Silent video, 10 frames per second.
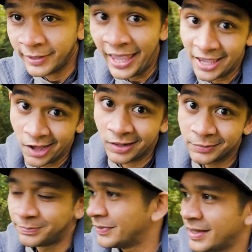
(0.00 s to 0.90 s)
Hey y'all,
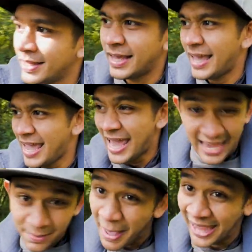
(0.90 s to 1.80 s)

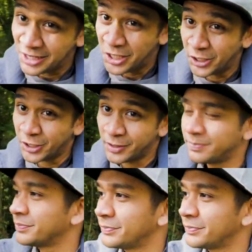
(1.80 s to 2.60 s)
Aman here,